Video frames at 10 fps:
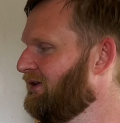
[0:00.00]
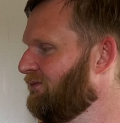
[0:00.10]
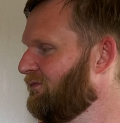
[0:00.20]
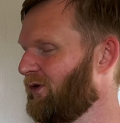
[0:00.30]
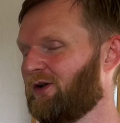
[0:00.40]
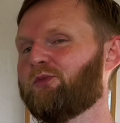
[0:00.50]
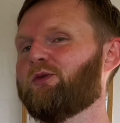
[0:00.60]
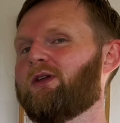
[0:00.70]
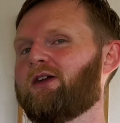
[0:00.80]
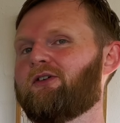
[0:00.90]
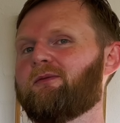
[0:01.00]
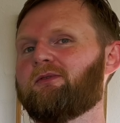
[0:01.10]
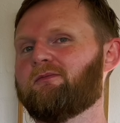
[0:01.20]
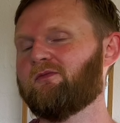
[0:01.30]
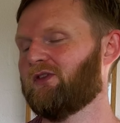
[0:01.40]
When we pair up,
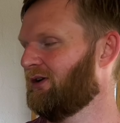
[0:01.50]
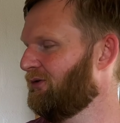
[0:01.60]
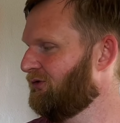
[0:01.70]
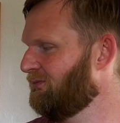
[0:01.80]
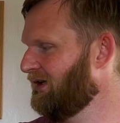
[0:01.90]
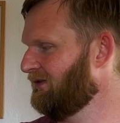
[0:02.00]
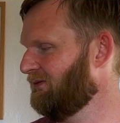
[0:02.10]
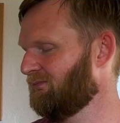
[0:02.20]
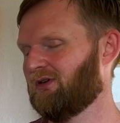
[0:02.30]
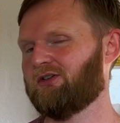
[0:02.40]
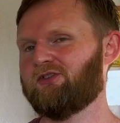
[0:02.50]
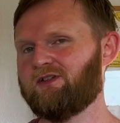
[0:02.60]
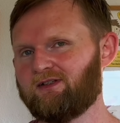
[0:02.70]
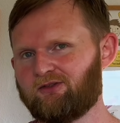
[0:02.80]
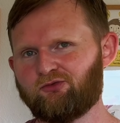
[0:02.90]
that also makes it much
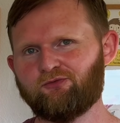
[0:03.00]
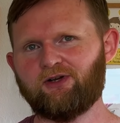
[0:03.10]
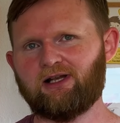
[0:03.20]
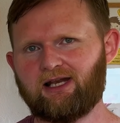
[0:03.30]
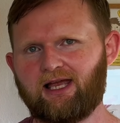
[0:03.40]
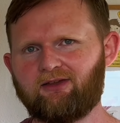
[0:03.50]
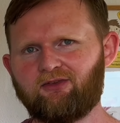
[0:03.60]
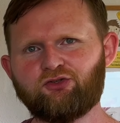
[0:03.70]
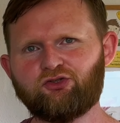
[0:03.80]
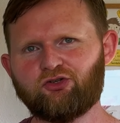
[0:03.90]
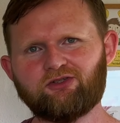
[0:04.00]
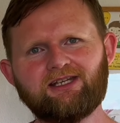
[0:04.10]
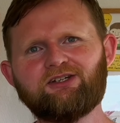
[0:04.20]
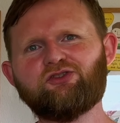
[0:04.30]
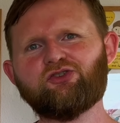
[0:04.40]
easier to relax and just
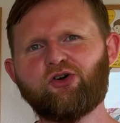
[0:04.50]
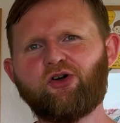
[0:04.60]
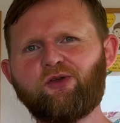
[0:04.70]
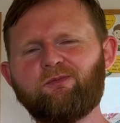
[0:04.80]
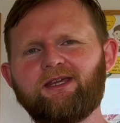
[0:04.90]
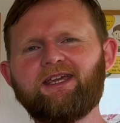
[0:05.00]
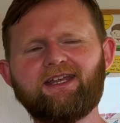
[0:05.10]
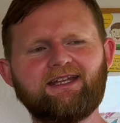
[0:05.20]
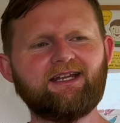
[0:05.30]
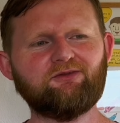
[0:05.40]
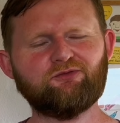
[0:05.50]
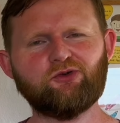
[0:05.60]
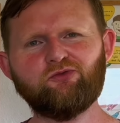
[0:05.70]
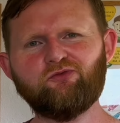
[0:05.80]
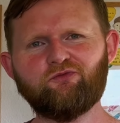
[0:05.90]
enjoy being in that
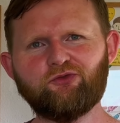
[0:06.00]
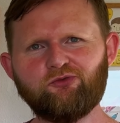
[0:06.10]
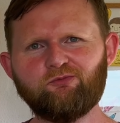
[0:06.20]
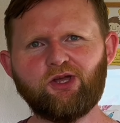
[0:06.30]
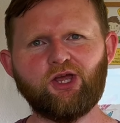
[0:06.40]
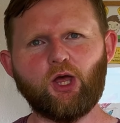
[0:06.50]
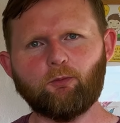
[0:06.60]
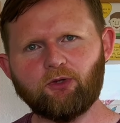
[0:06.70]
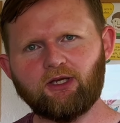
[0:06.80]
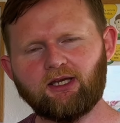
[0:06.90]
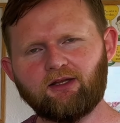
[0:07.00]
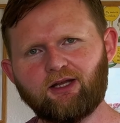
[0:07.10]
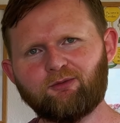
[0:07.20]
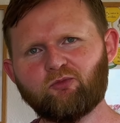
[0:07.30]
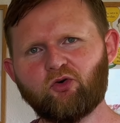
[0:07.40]
room, being in
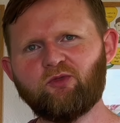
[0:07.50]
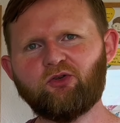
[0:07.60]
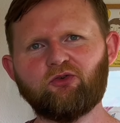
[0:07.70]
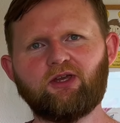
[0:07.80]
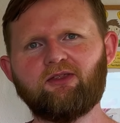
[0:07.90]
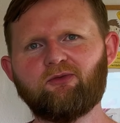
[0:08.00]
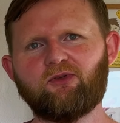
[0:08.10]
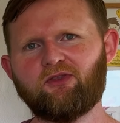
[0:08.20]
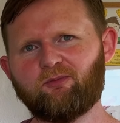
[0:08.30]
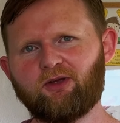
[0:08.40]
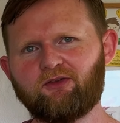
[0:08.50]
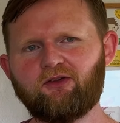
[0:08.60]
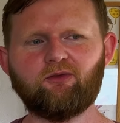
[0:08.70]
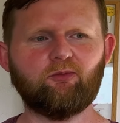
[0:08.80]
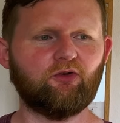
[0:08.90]
that moment together with the
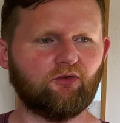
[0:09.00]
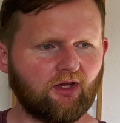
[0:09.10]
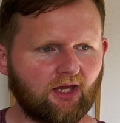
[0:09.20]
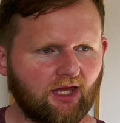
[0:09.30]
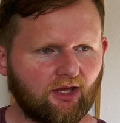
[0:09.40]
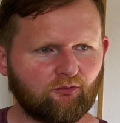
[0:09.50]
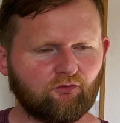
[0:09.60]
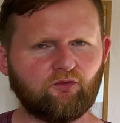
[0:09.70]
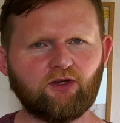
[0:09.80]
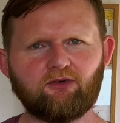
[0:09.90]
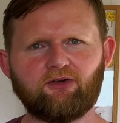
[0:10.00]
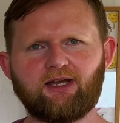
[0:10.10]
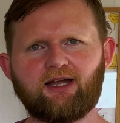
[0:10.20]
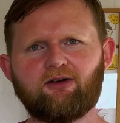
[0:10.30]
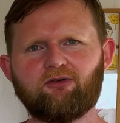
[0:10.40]
participants, and figuring
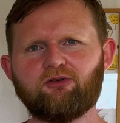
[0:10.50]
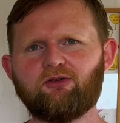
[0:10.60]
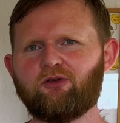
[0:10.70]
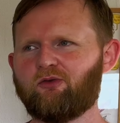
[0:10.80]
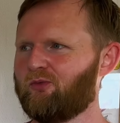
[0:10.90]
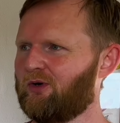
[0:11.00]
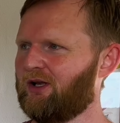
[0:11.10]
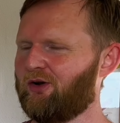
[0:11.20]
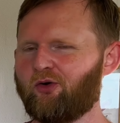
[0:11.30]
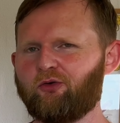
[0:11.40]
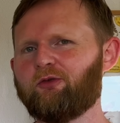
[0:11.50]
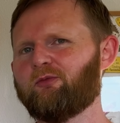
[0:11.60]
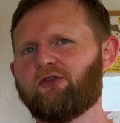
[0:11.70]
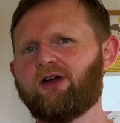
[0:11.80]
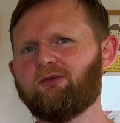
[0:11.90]
out what an awesome
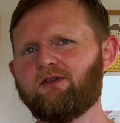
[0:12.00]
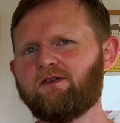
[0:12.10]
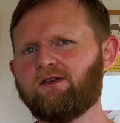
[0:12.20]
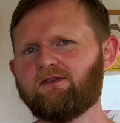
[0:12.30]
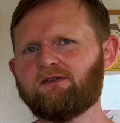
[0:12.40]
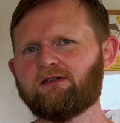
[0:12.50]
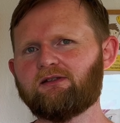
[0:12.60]
crowd this is.